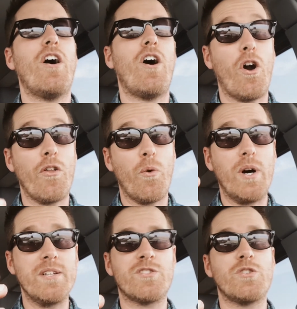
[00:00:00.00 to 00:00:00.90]
are the
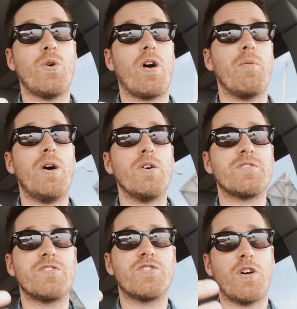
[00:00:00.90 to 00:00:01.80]
ones who are
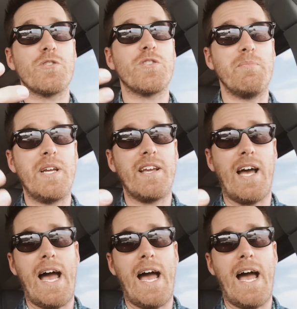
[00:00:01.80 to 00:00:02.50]
most social media